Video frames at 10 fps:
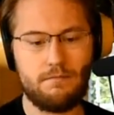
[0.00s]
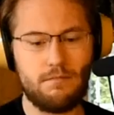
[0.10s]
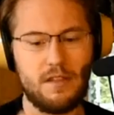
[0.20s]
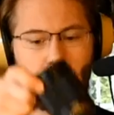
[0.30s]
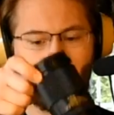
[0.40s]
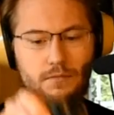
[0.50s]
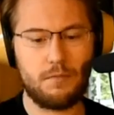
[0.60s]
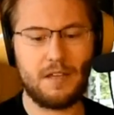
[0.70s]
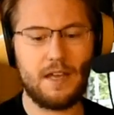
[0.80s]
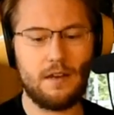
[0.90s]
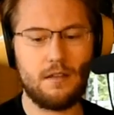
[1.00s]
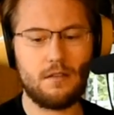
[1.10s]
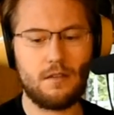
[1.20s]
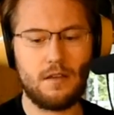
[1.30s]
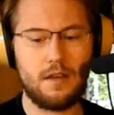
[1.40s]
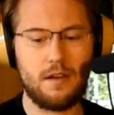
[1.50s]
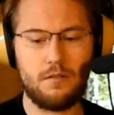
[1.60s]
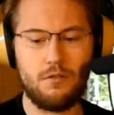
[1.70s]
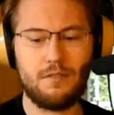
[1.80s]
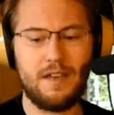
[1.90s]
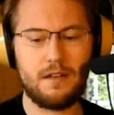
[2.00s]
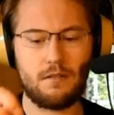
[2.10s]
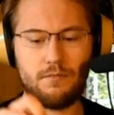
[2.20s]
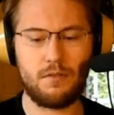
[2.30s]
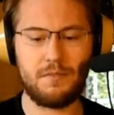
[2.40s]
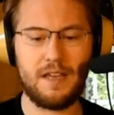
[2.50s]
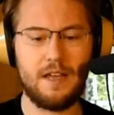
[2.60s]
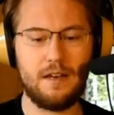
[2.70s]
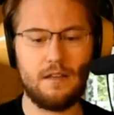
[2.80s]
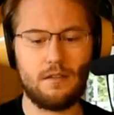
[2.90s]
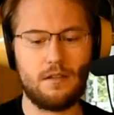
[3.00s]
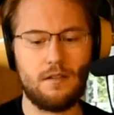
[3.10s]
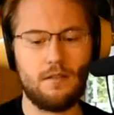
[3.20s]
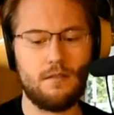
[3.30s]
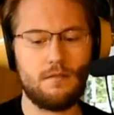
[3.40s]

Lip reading: This is from the 80s. I know that's from the 80s, and